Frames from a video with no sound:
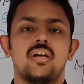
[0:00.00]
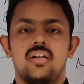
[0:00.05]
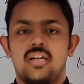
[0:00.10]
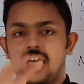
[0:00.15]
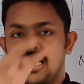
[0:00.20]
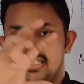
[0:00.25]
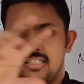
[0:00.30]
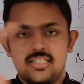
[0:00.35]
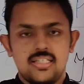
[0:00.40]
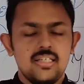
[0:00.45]

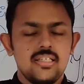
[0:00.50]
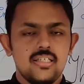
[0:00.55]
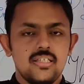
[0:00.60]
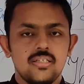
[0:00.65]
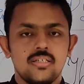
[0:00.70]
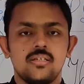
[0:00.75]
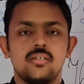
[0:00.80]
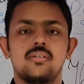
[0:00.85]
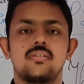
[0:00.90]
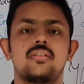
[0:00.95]
tenses,
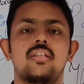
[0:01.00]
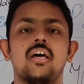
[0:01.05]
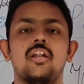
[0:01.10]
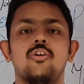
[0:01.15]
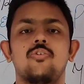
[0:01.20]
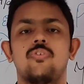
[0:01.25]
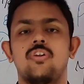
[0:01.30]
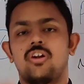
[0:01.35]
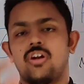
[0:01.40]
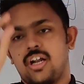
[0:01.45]
then
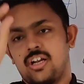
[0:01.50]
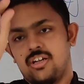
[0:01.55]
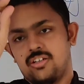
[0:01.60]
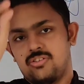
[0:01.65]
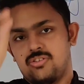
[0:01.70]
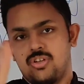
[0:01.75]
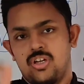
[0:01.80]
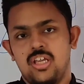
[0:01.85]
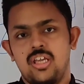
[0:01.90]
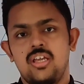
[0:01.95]
you will
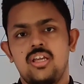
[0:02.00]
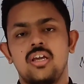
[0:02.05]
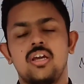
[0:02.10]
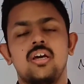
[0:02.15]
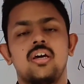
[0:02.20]
write three